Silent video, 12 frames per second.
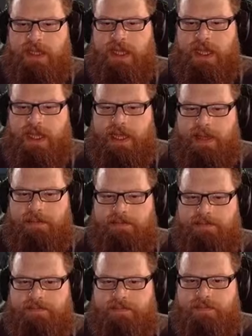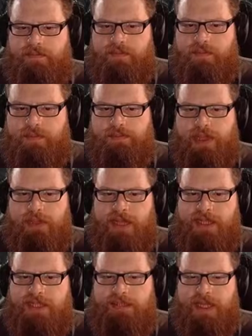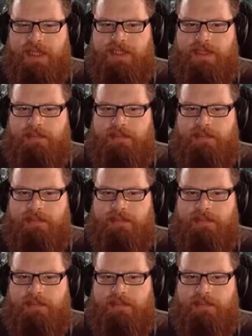Bring him back to your base.